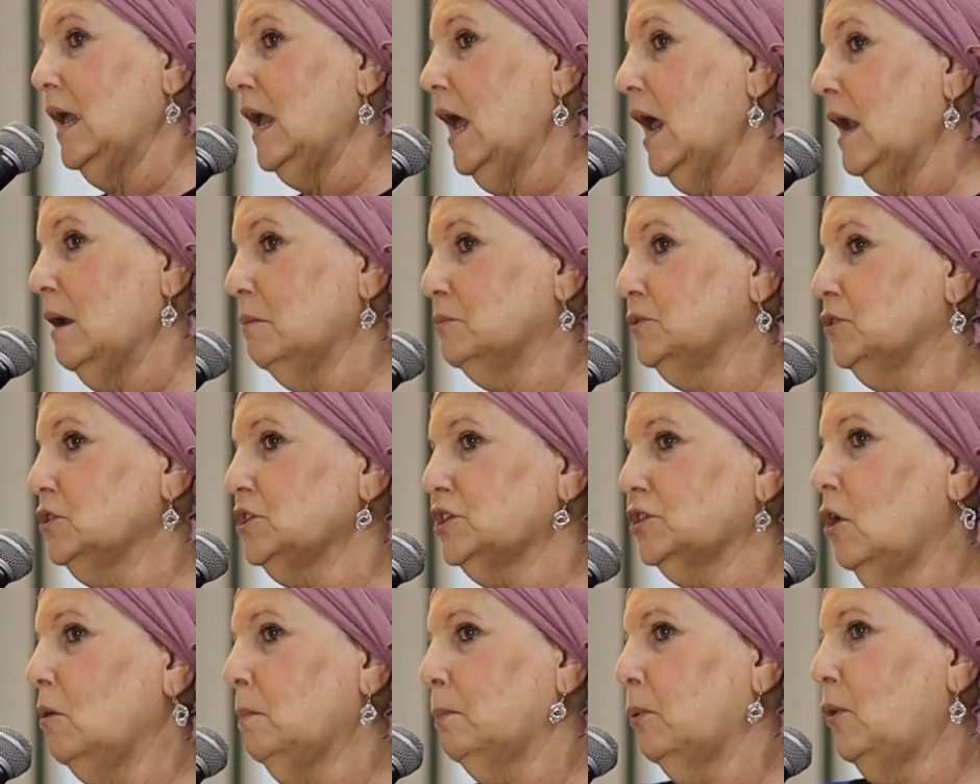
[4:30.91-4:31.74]
I'm
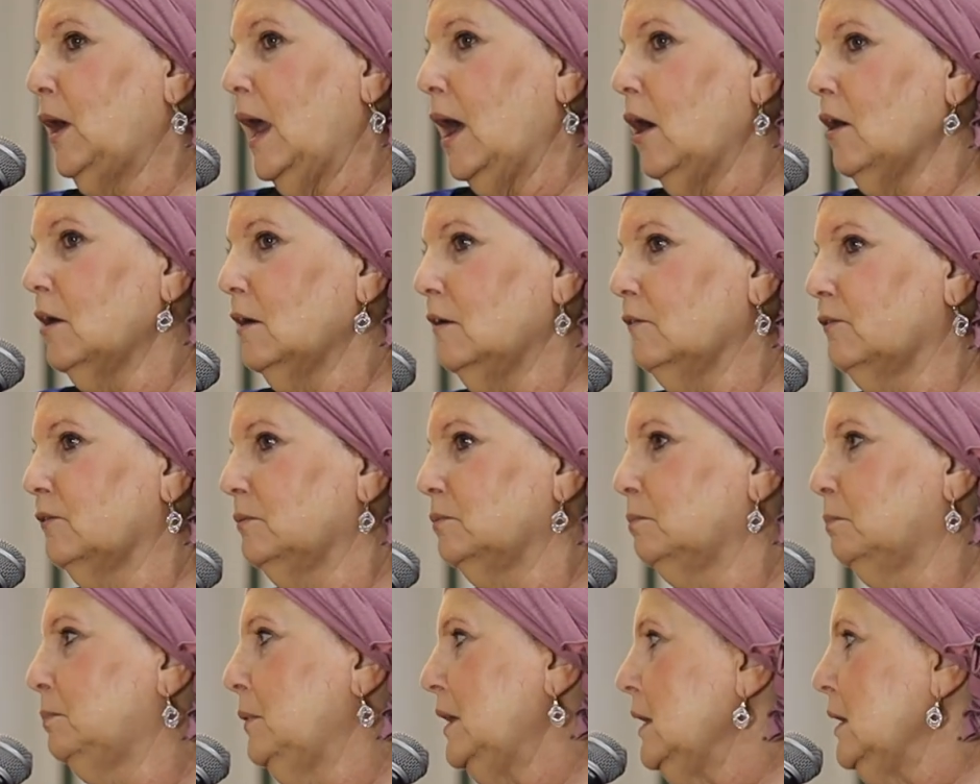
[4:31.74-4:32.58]
just so proud of
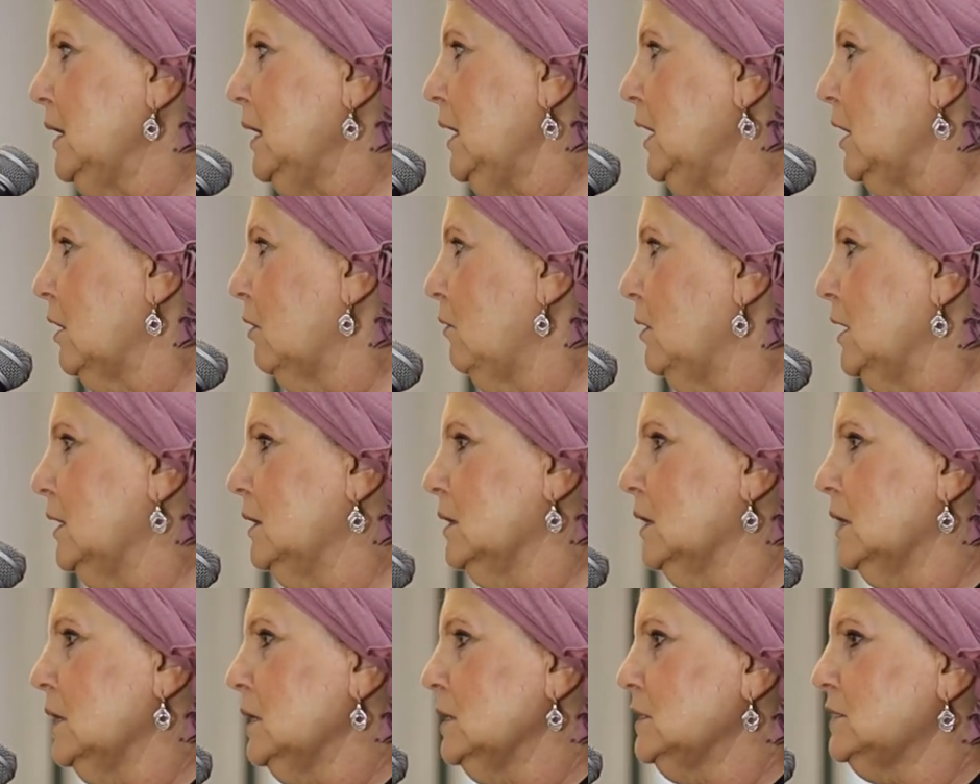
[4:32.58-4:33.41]
being here
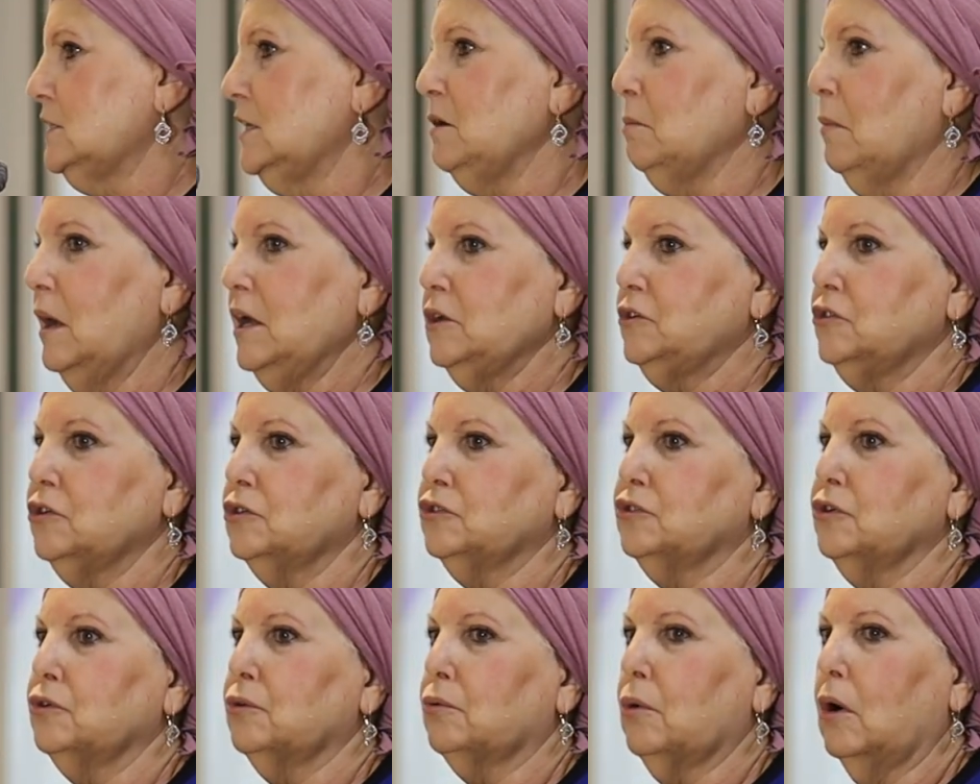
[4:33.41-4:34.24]
and seeing my
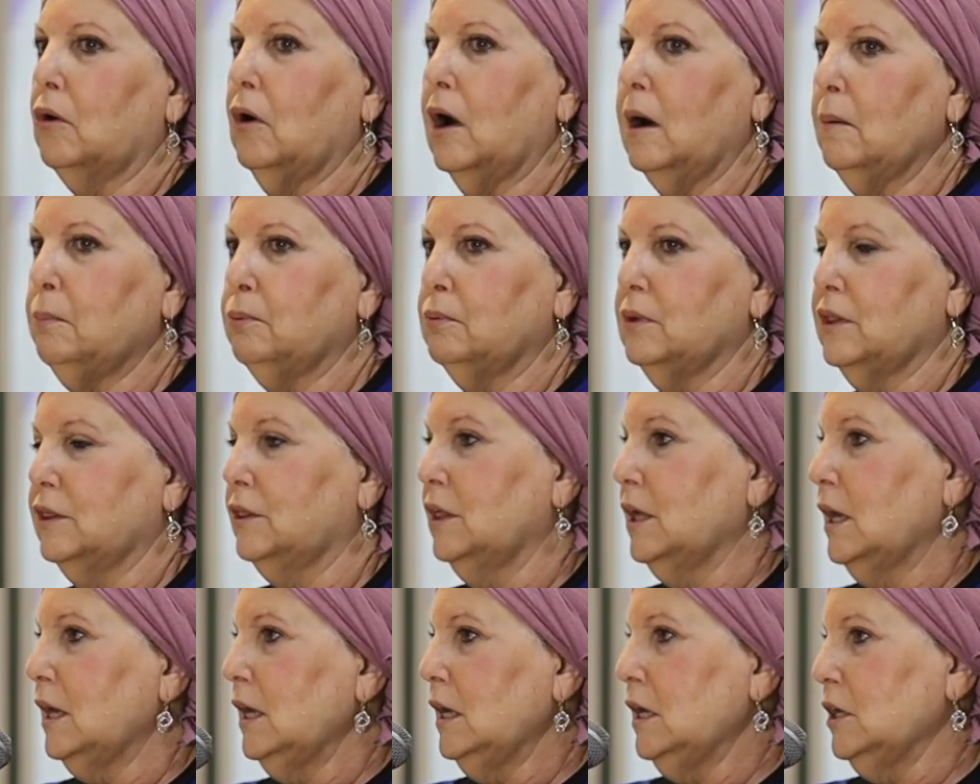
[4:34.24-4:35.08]
children grow up
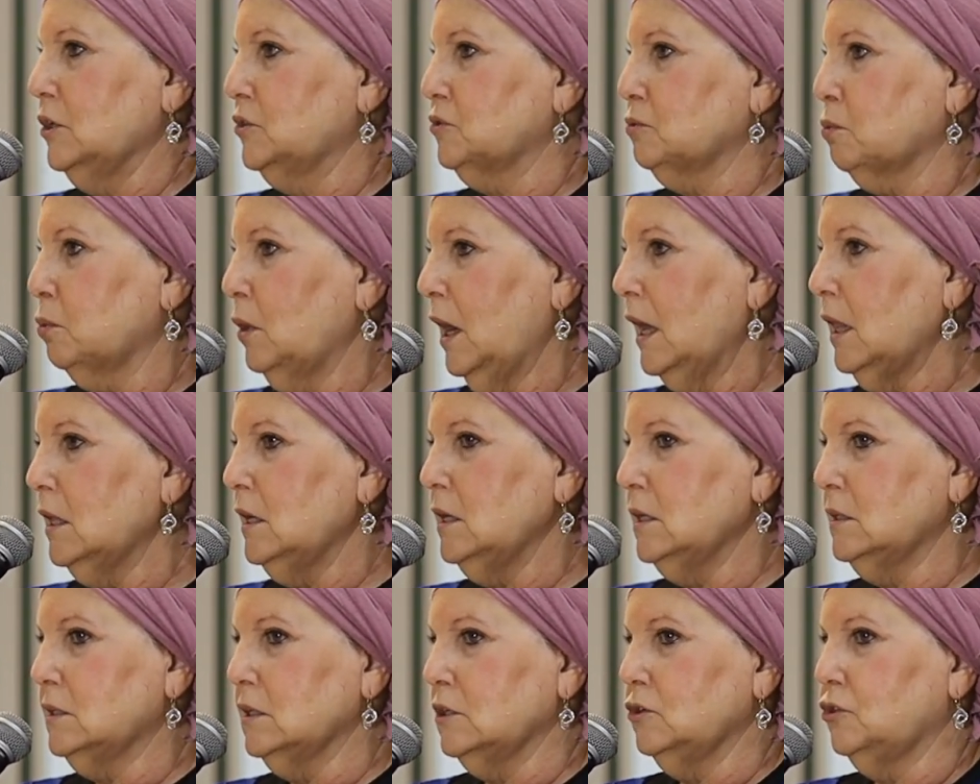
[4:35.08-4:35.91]
with
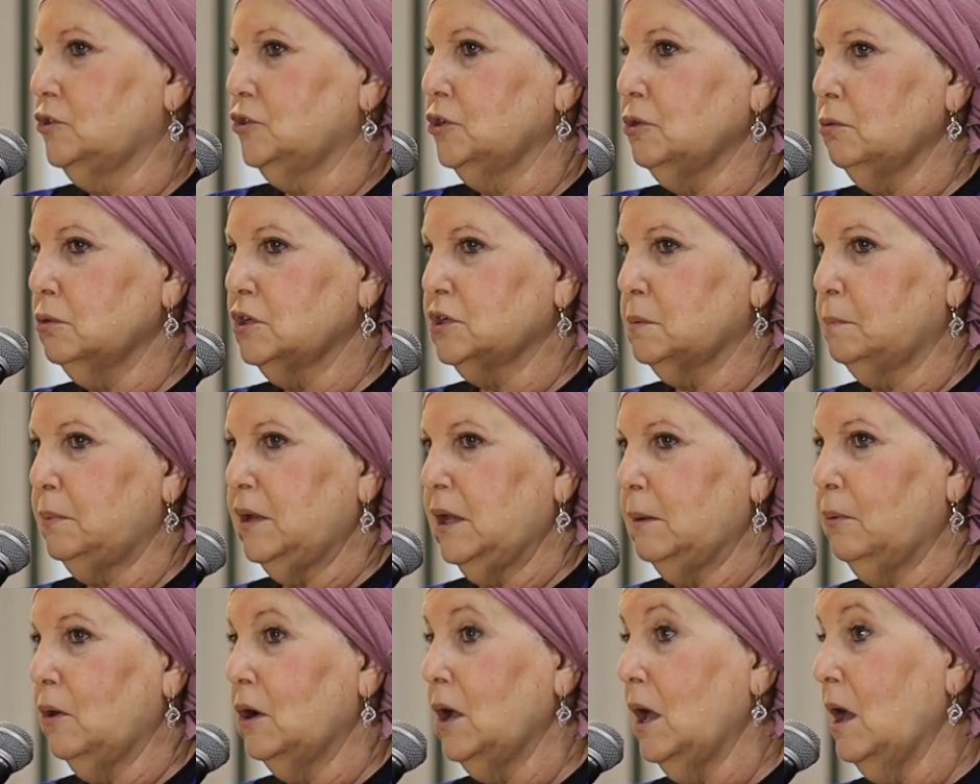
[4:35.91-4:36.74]
Israelis and Jewish
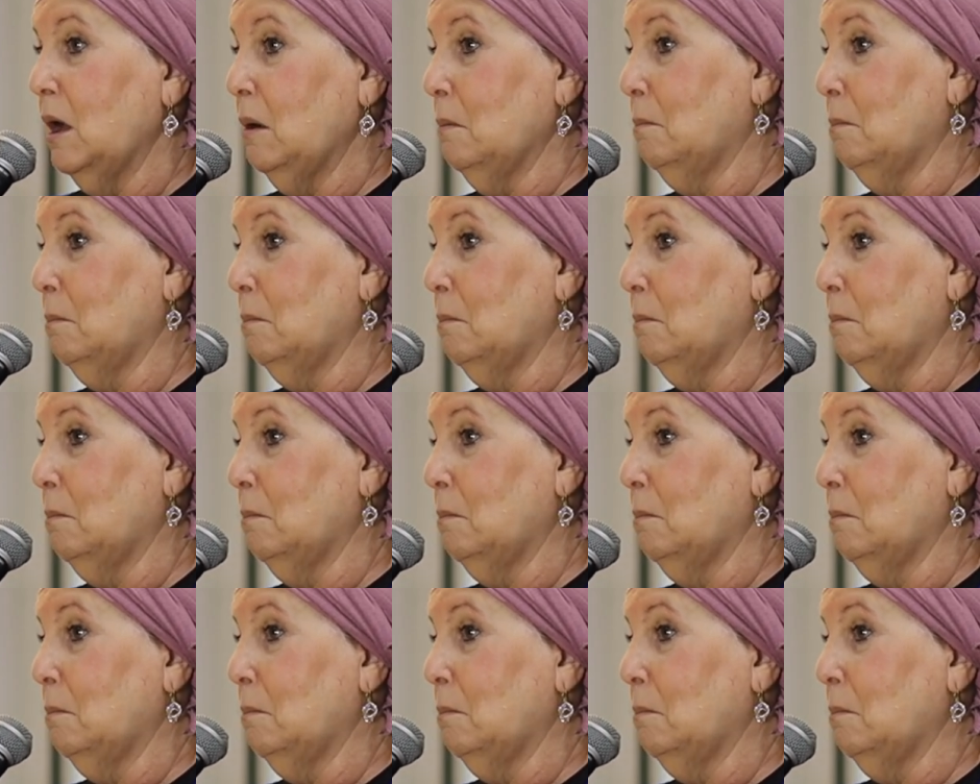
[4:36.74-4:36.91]
people.